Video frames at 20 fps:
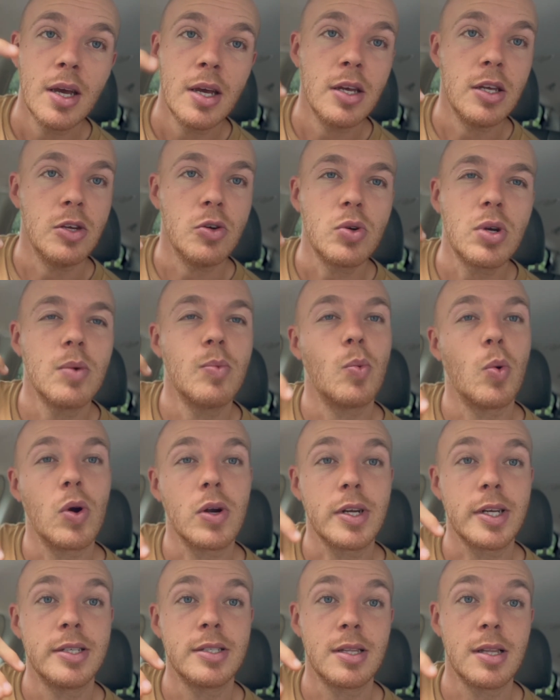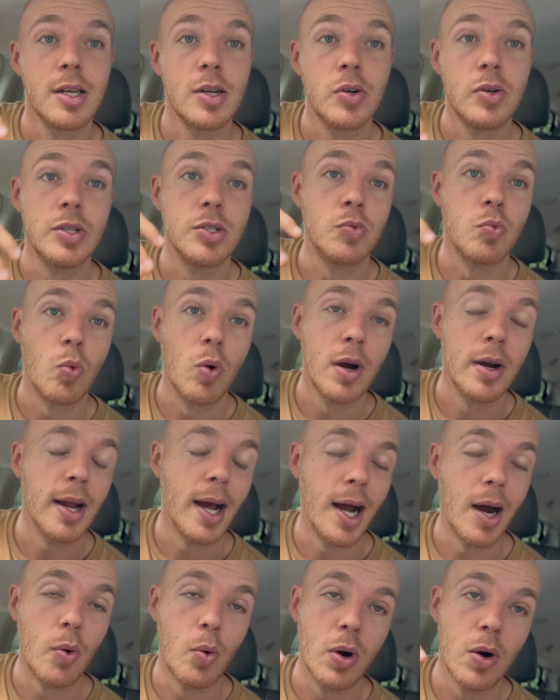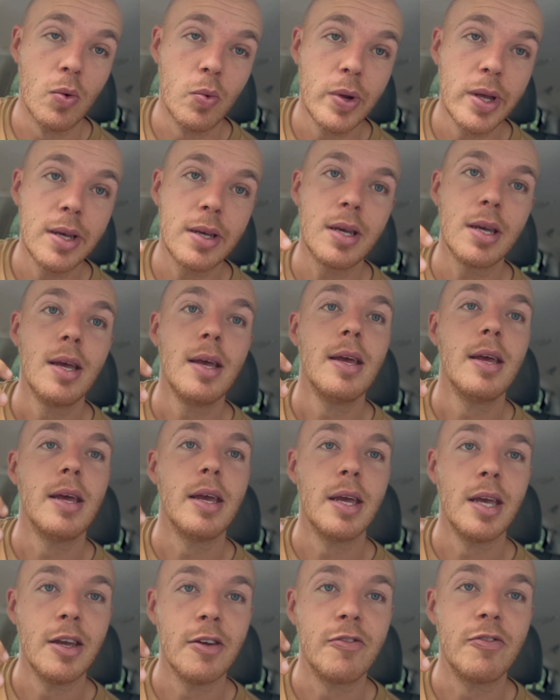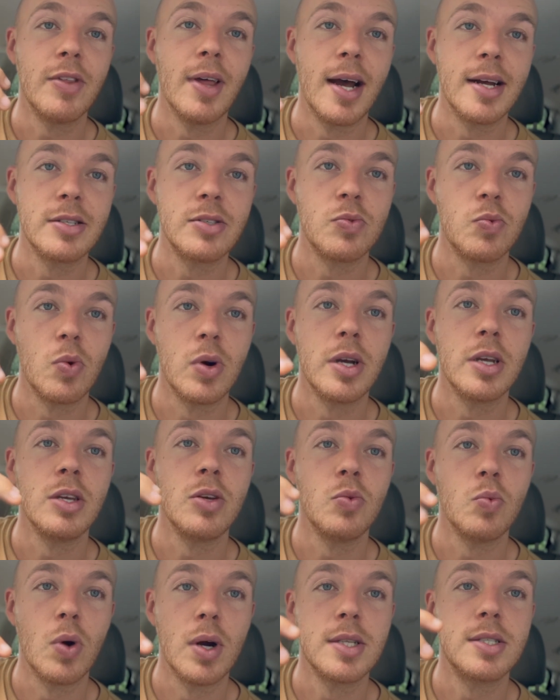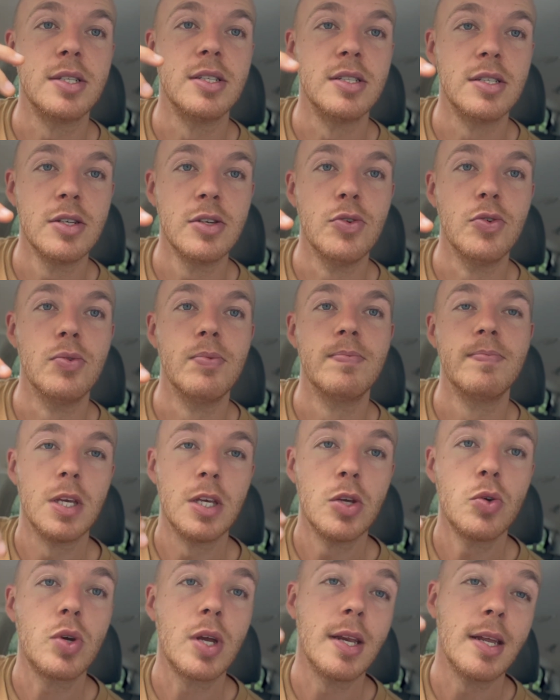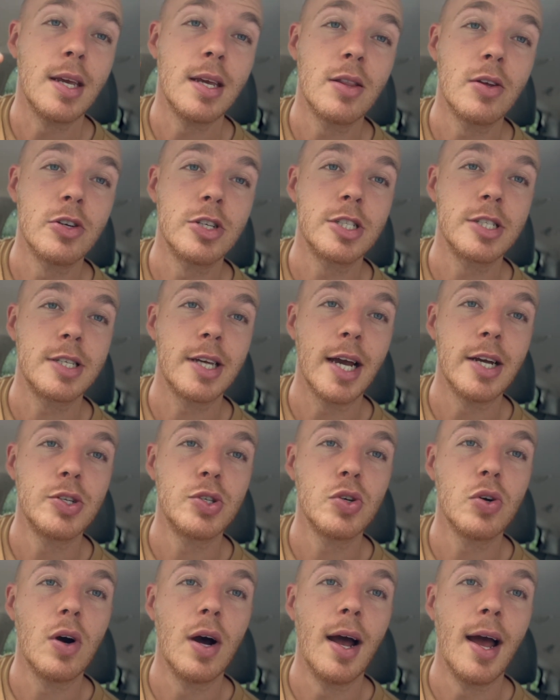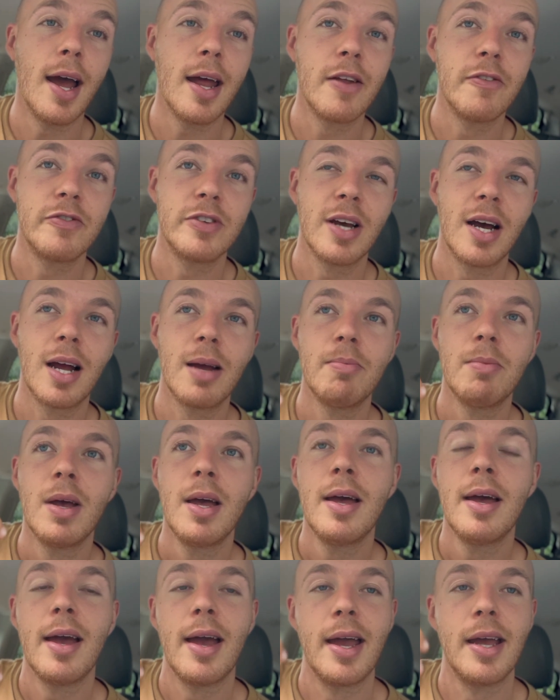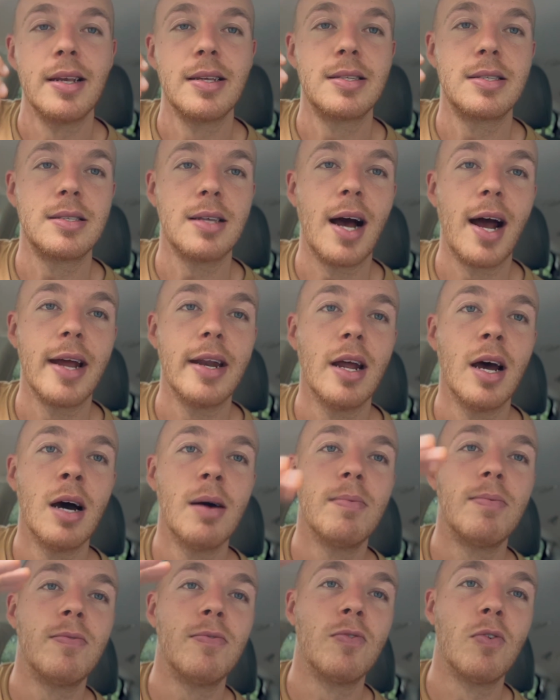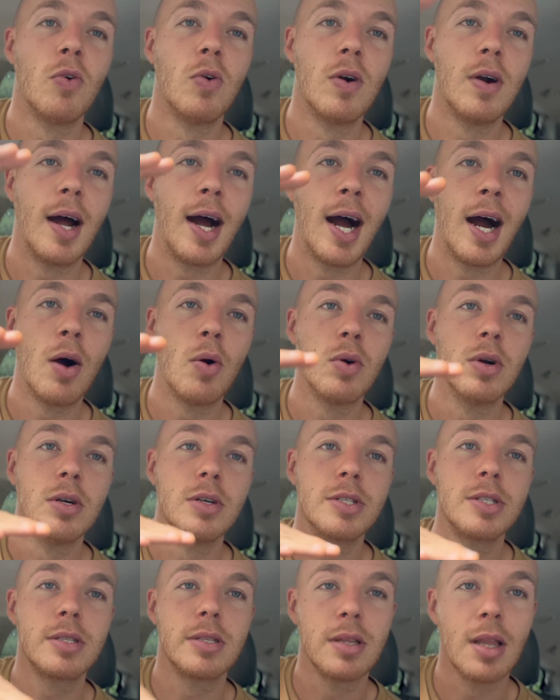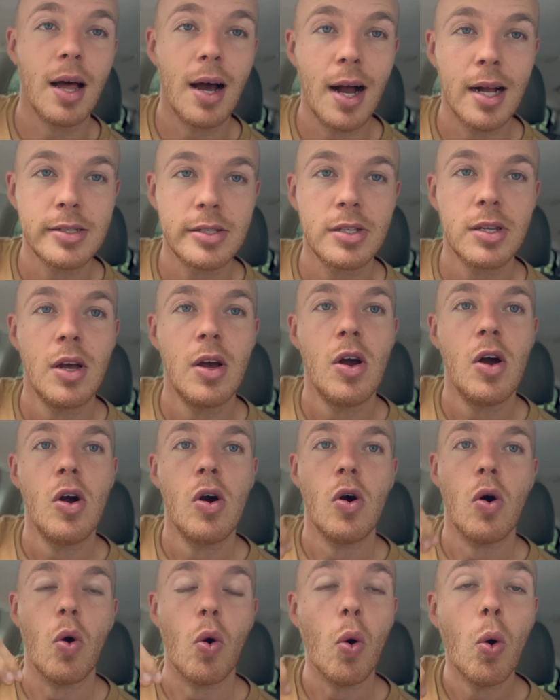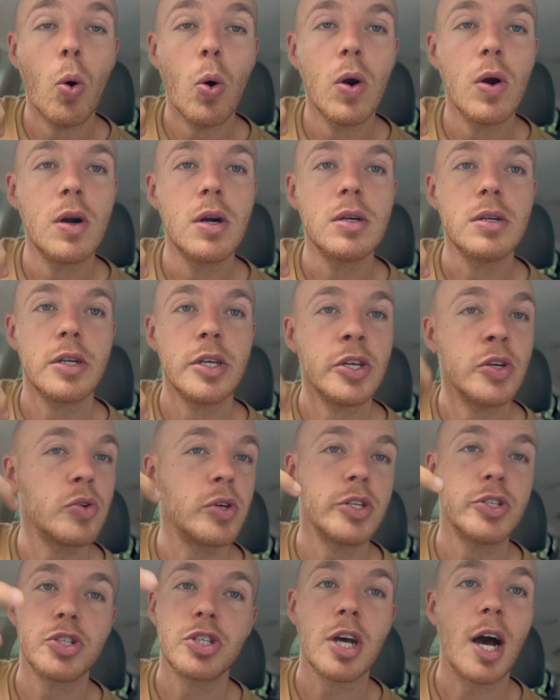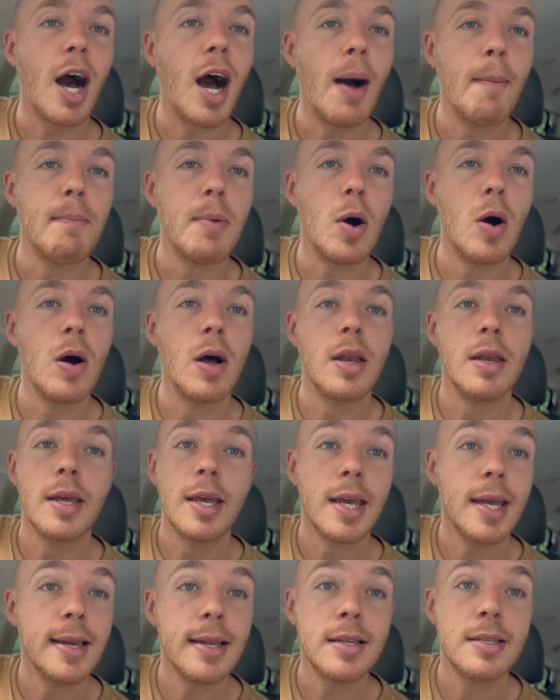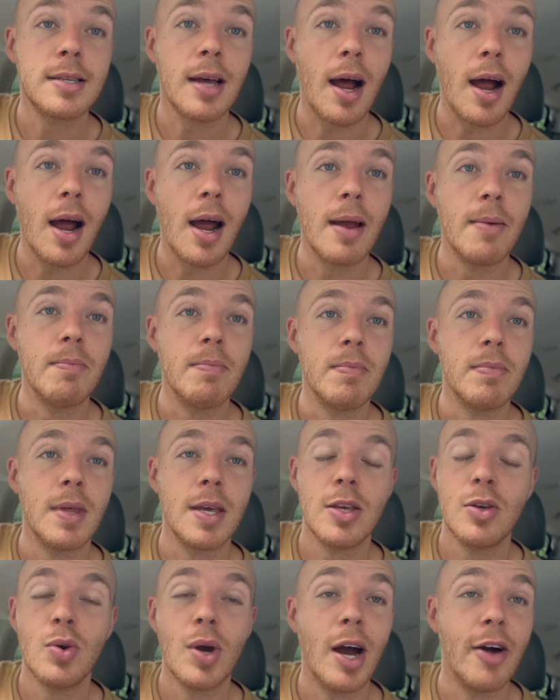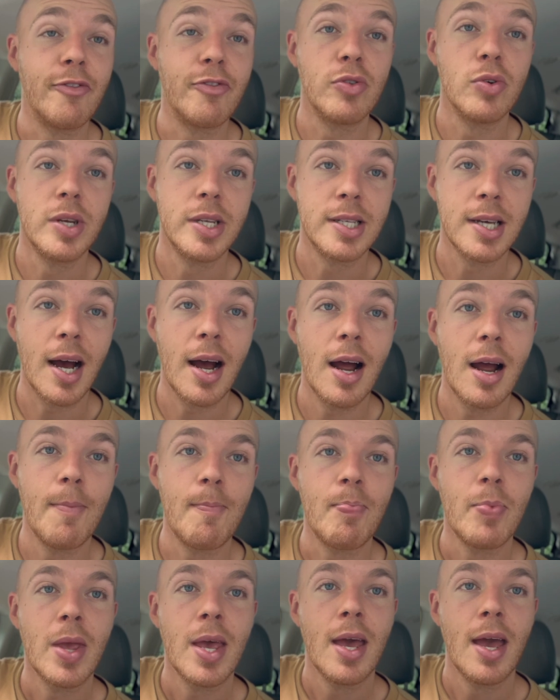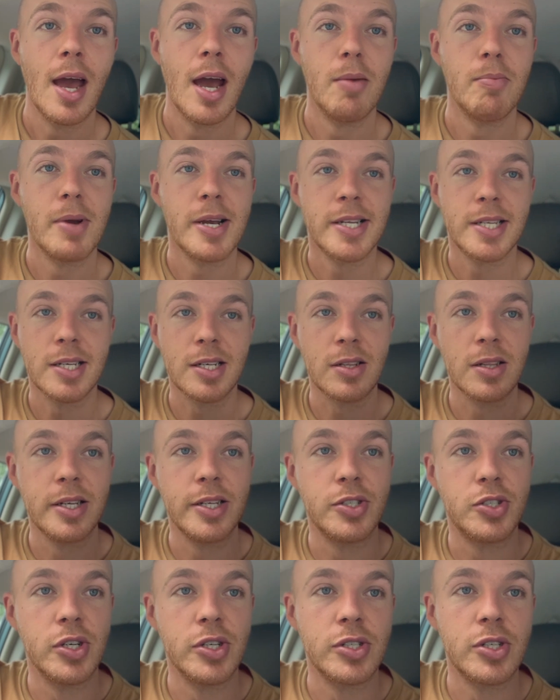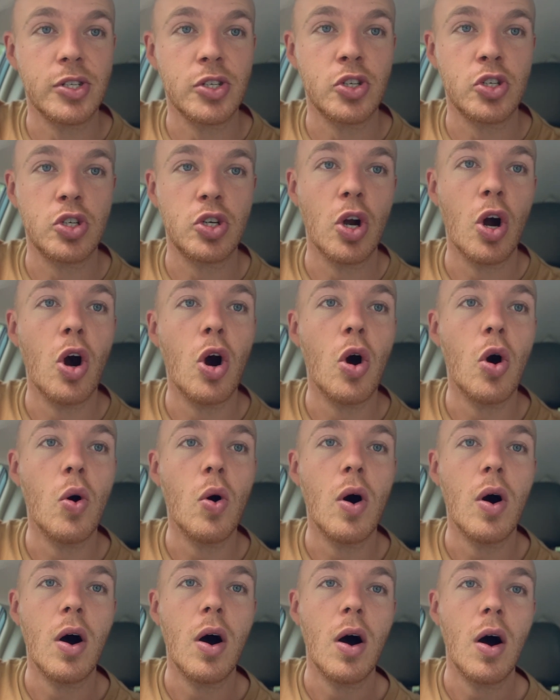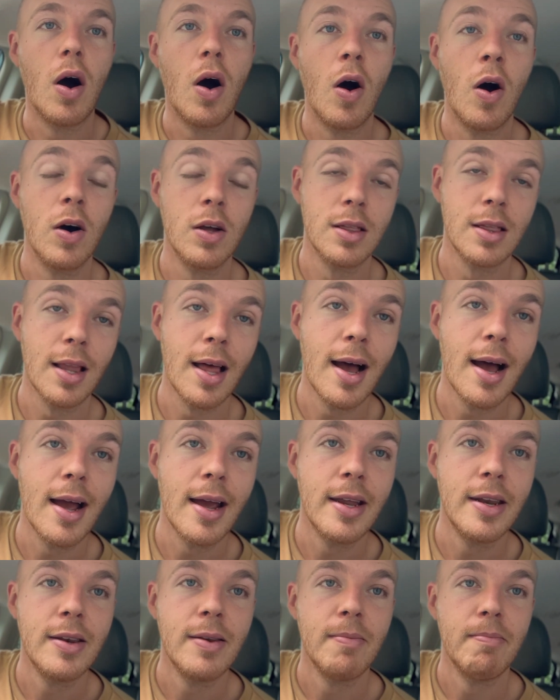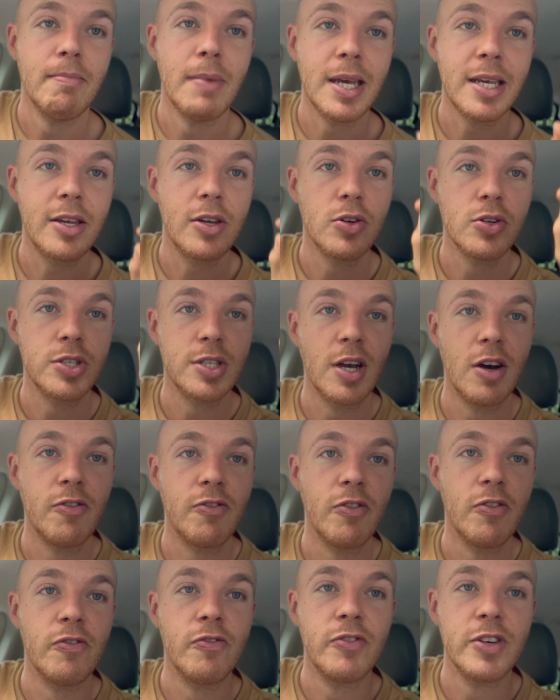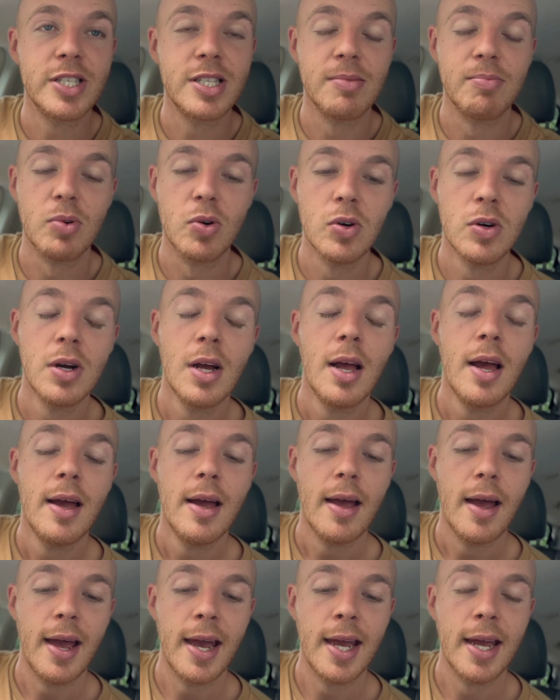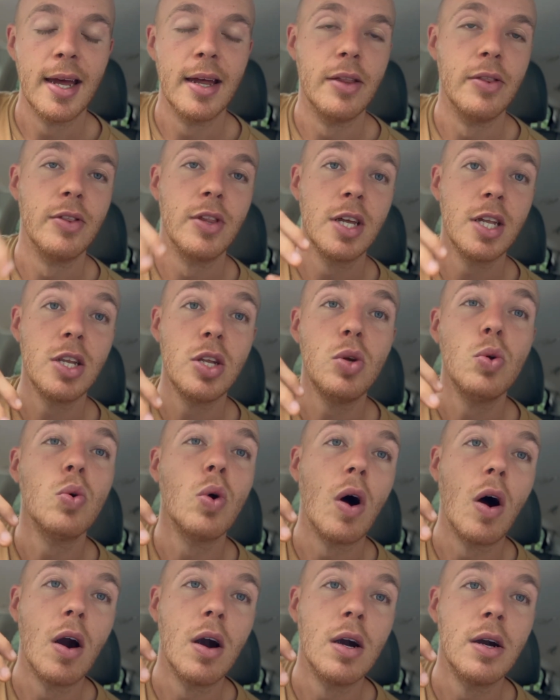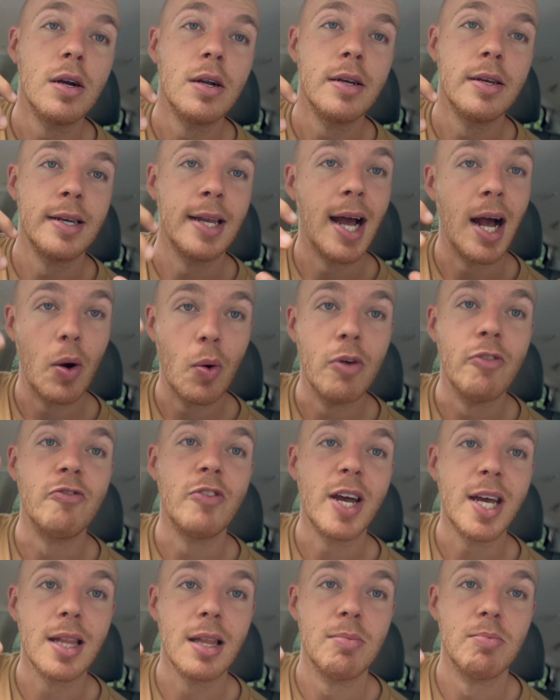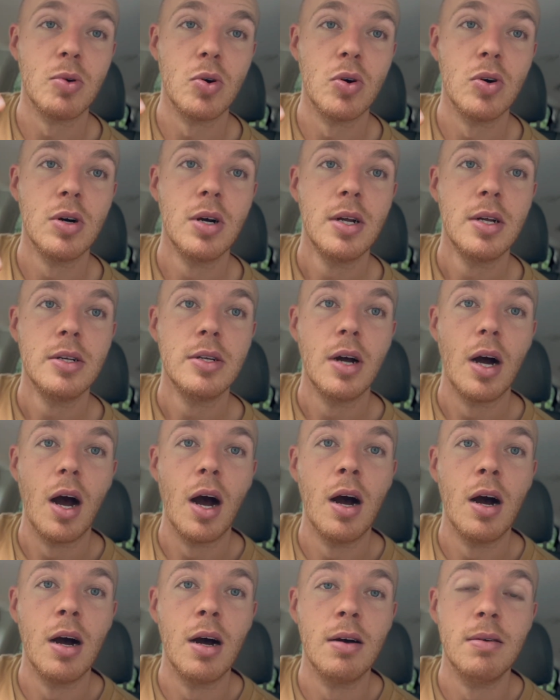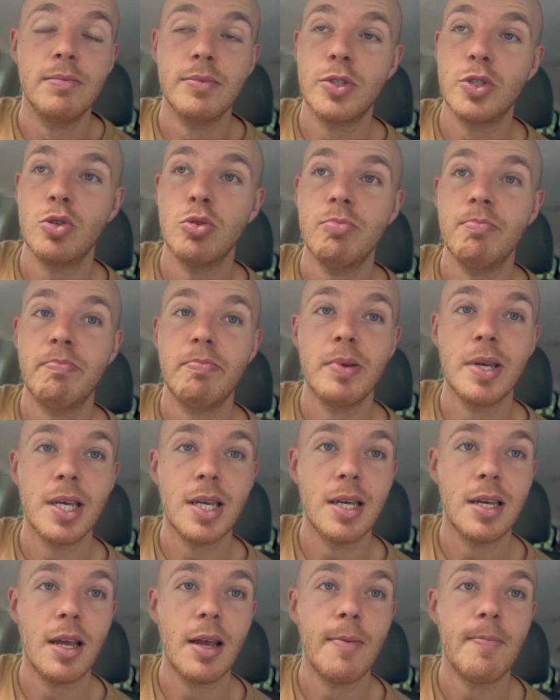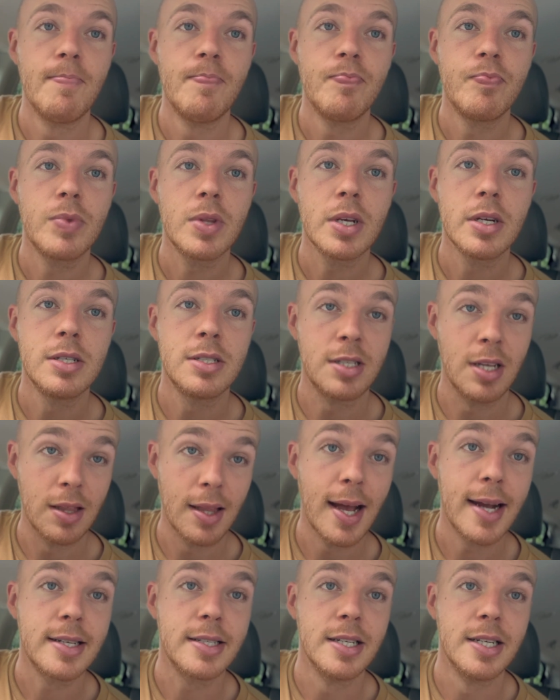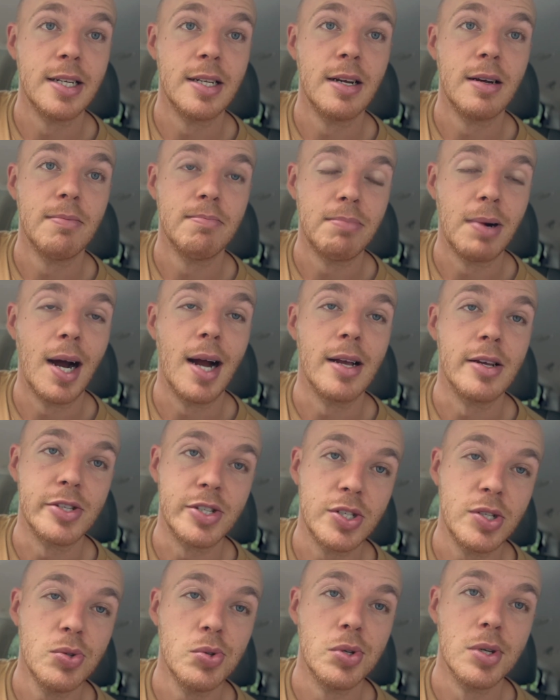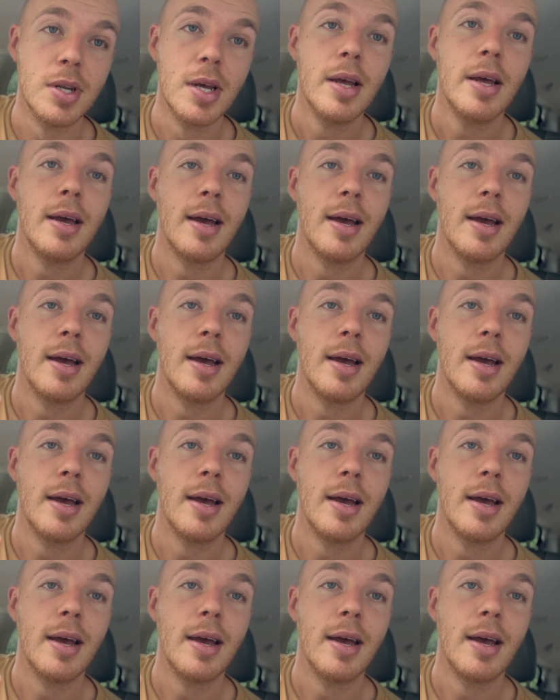You can work as little as 1 hour a week if that's what you want to do. You can either schedule ahead of time and sign up for hour slots, or you can just hop on anytime that you have free time and basically just go online, make yourself visible, and then you are now available to be selected by a student.